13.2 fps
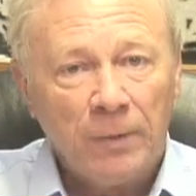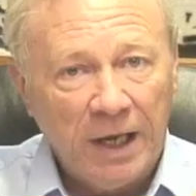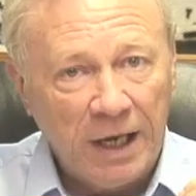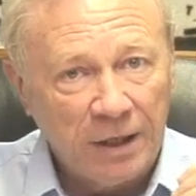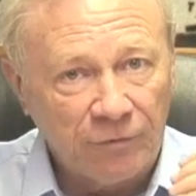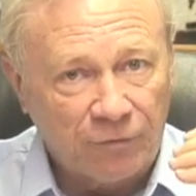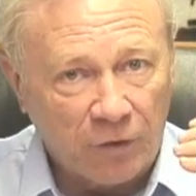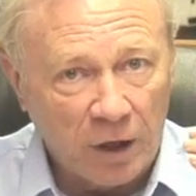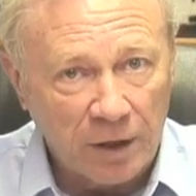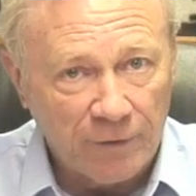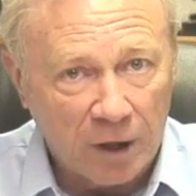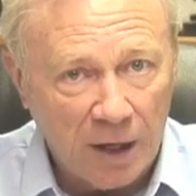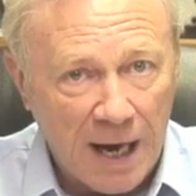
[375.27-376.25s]
in front
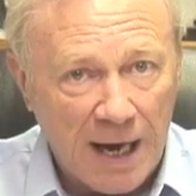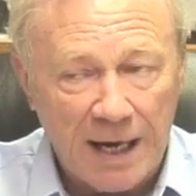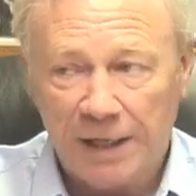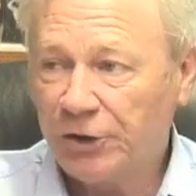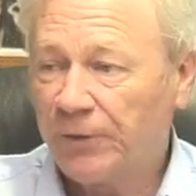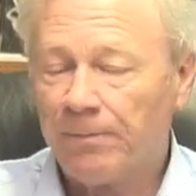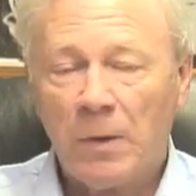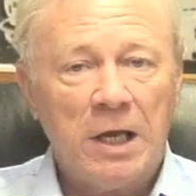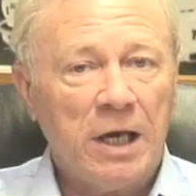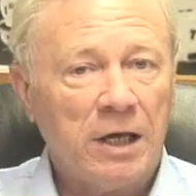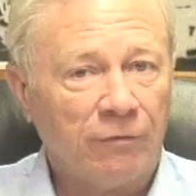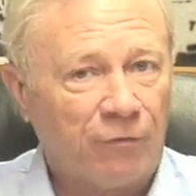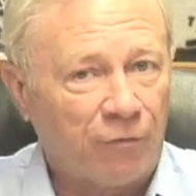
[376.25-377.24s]
of our eyes,
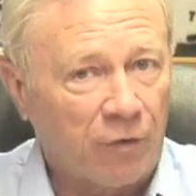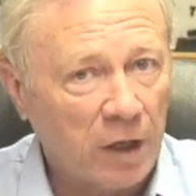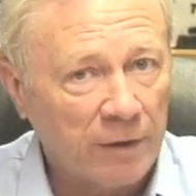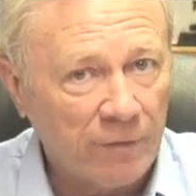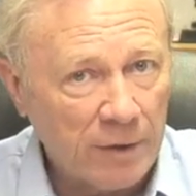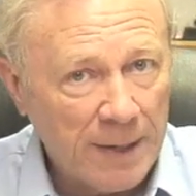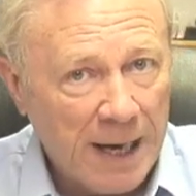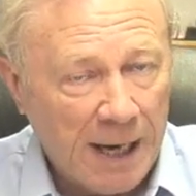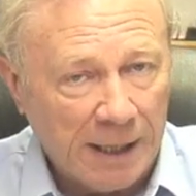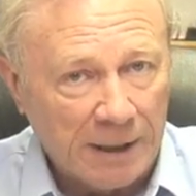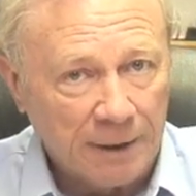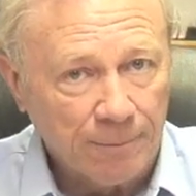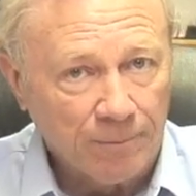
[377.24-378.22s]
in front of our
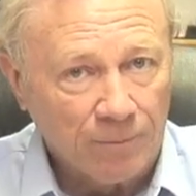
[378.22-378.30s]
mind.